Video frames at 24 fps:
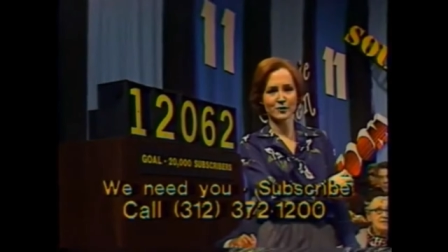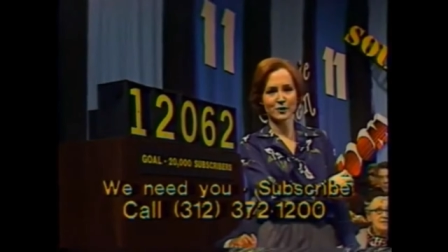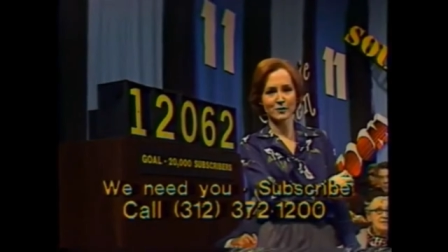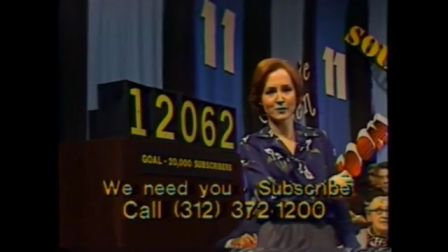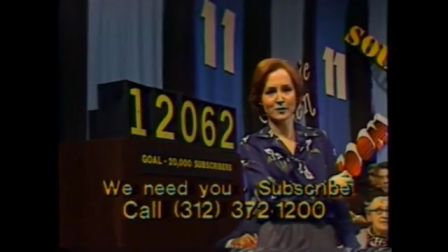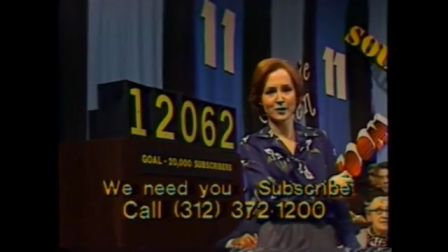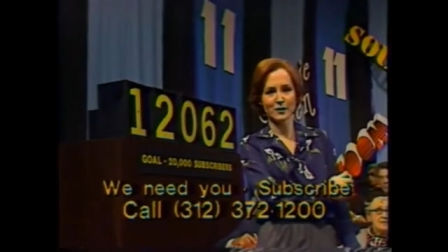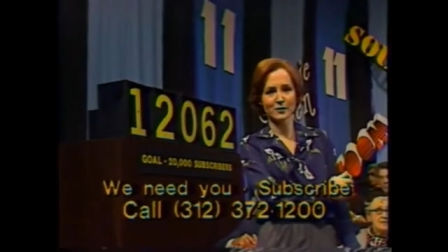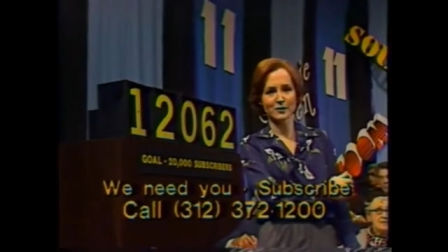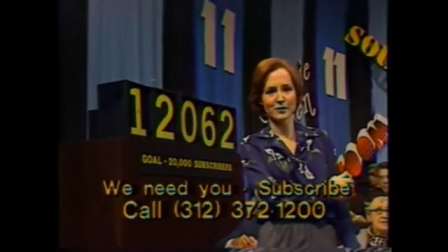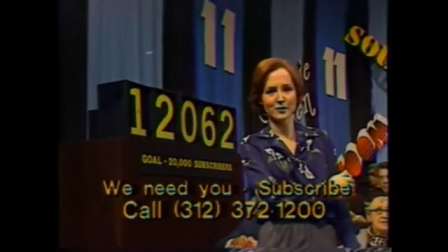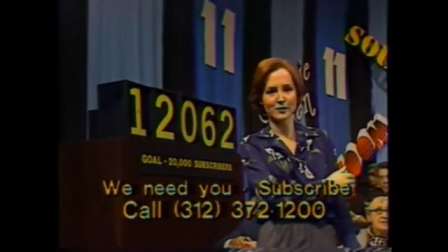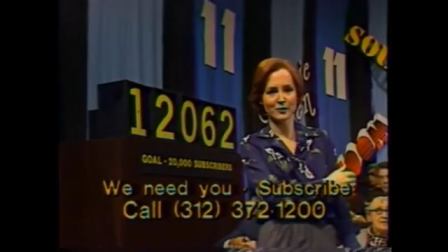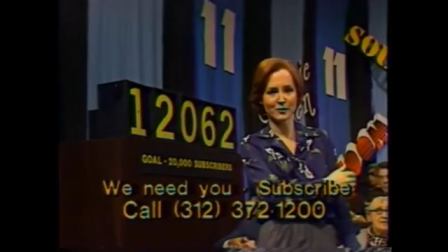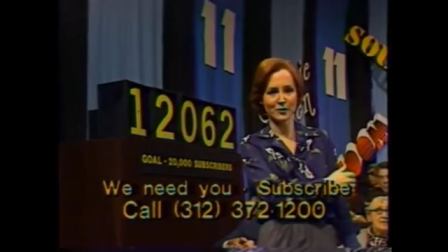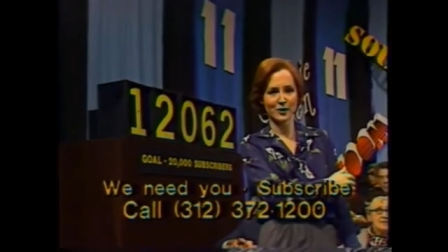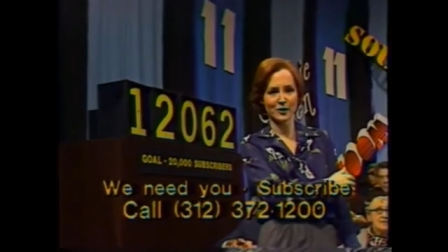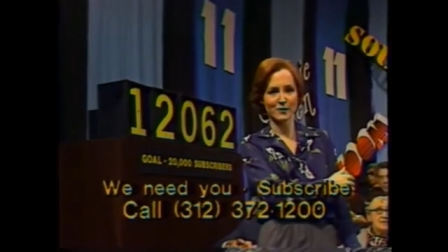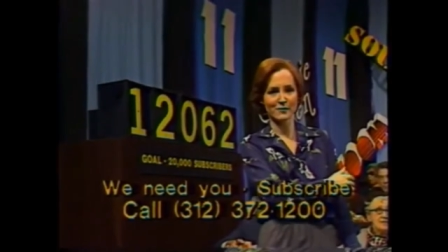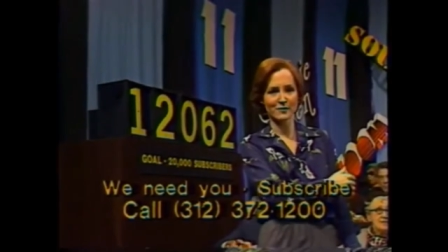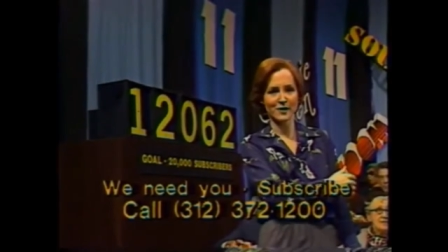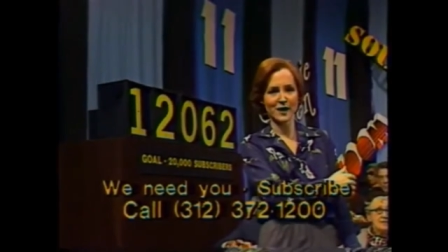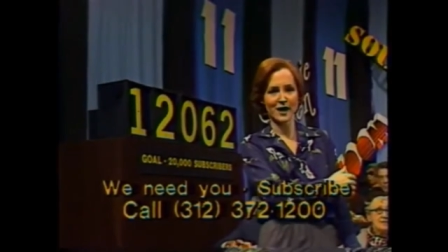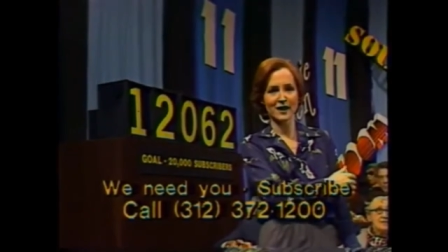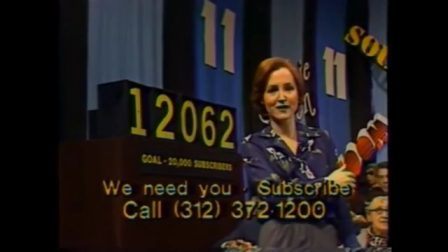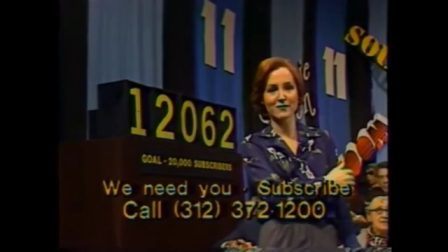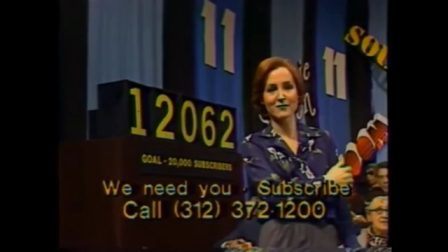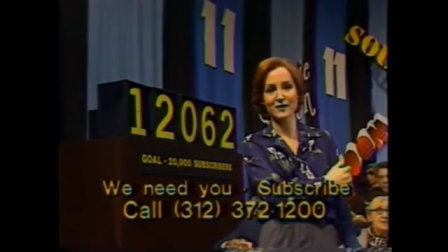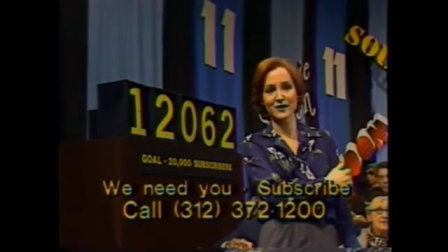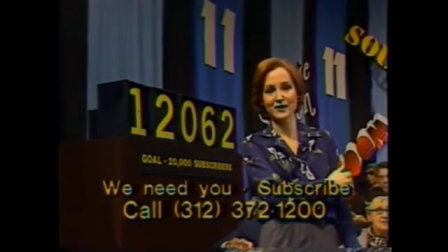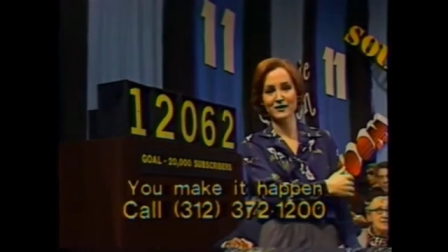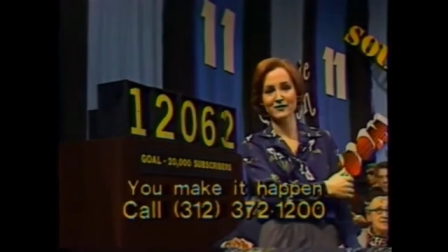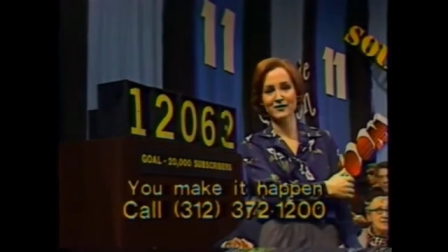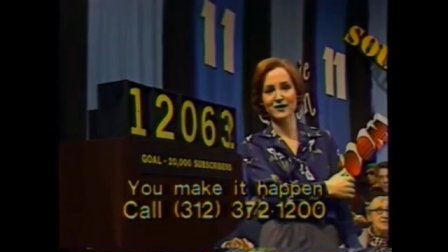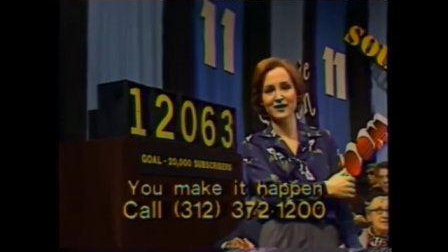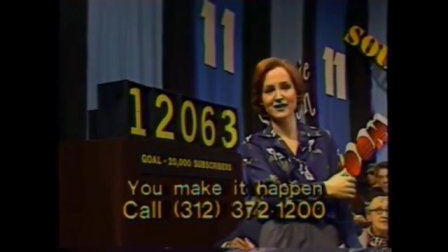the people who are in back of
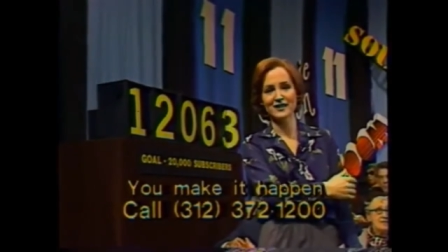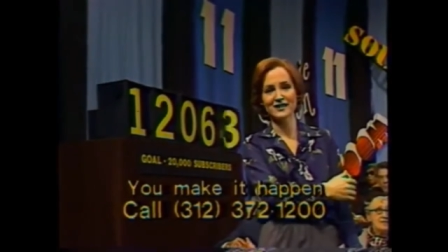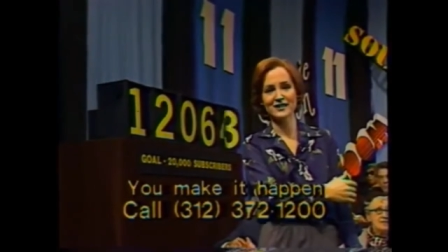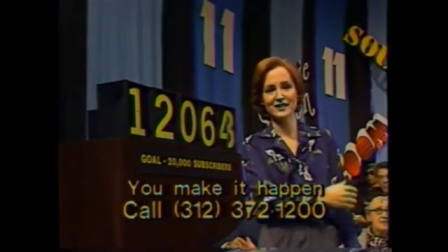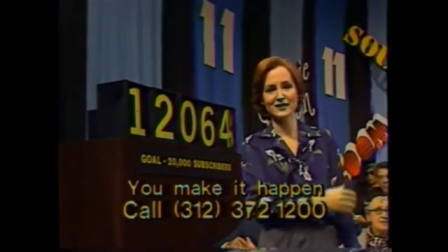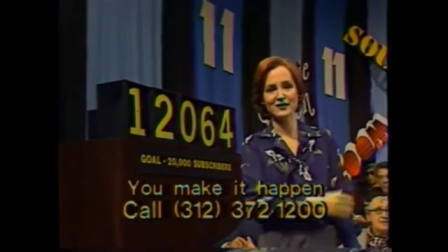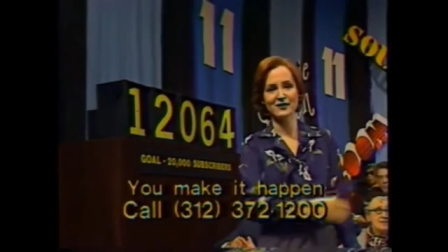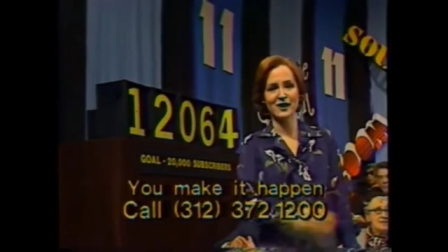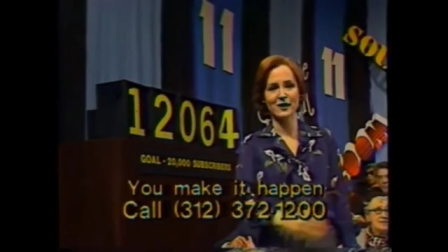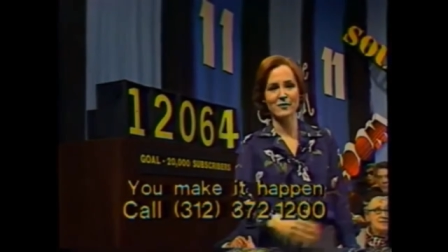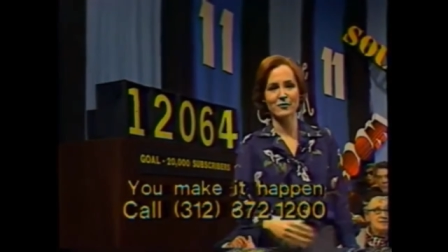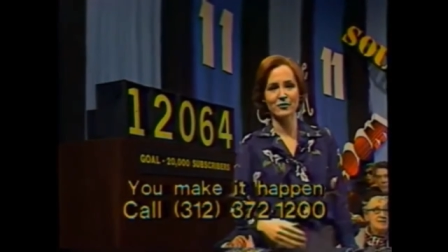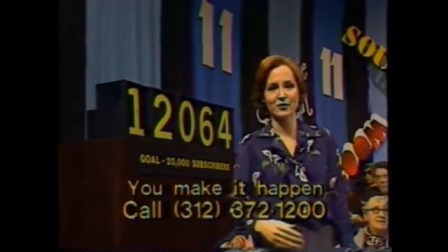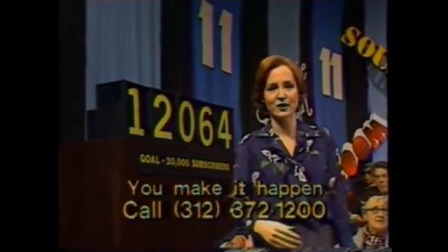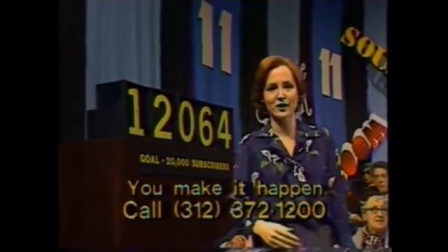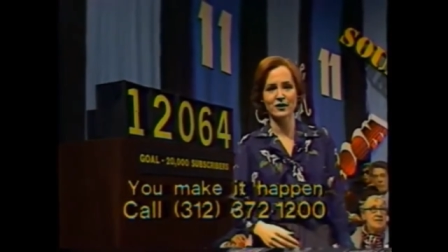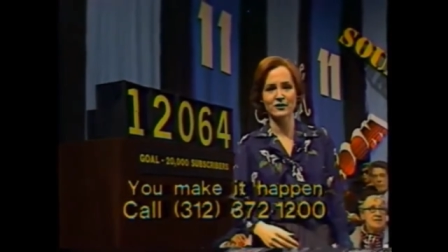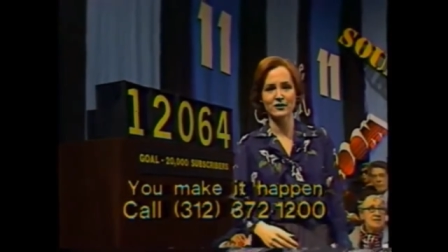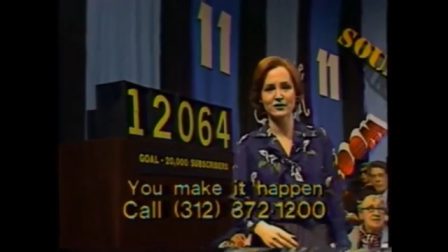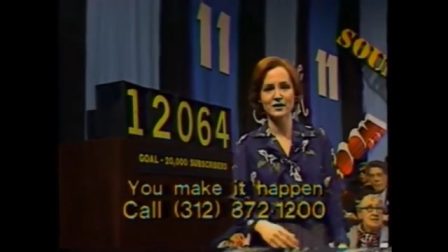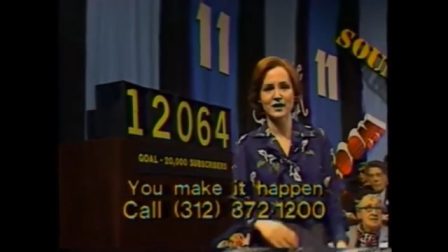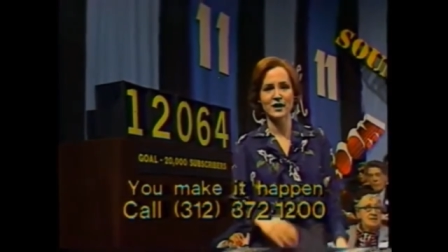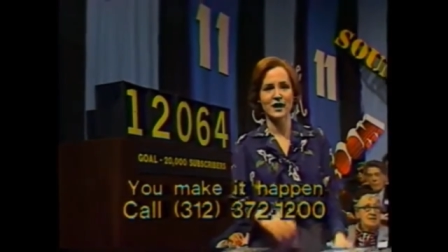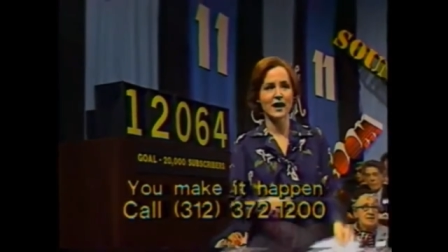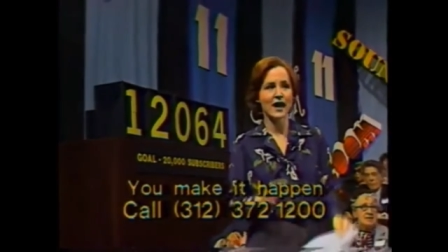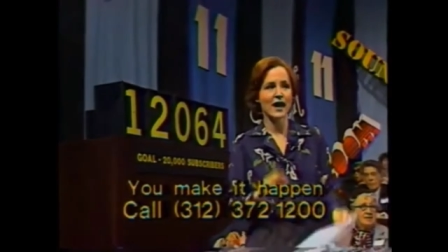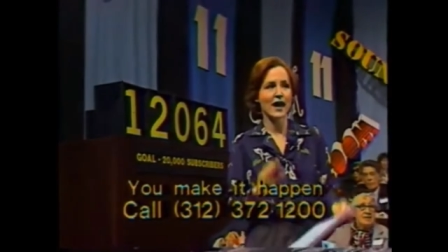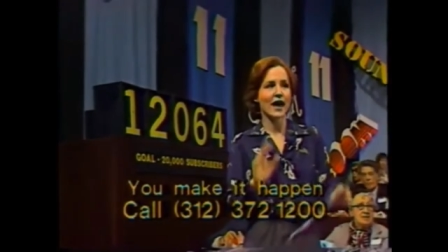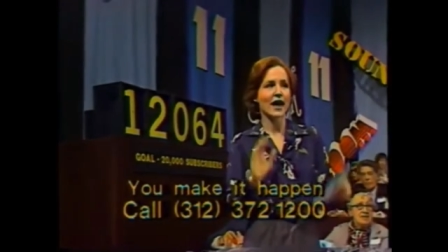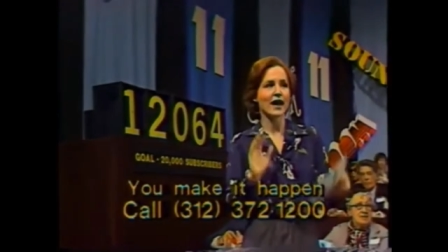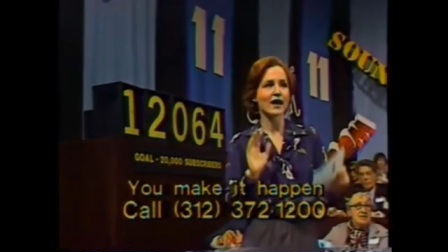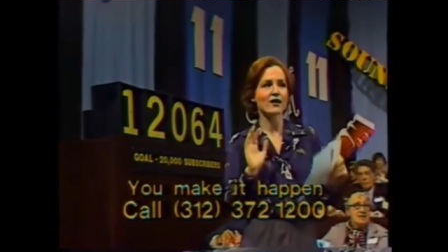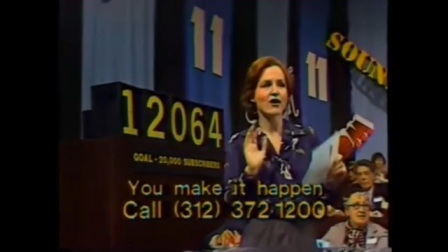me, the volunteer operators, and